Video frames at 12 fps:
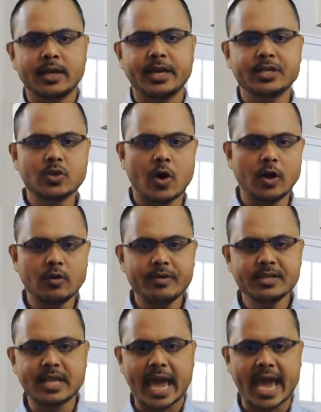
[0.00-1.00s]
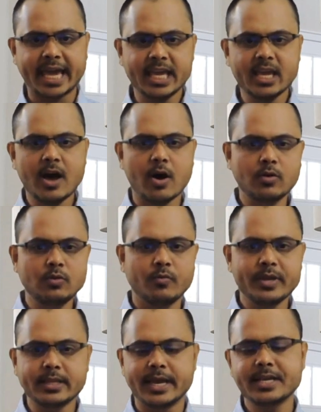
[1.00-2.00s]
He is always hanging out
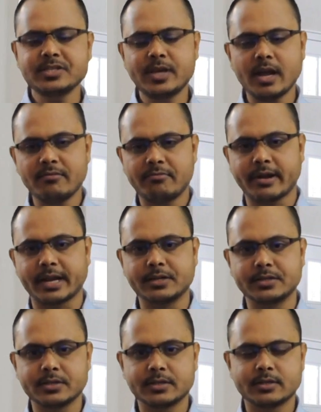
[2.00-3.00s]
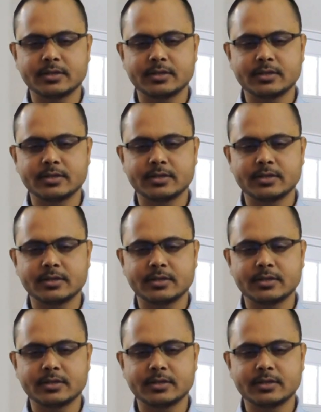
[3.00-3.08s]
with his girlfriend.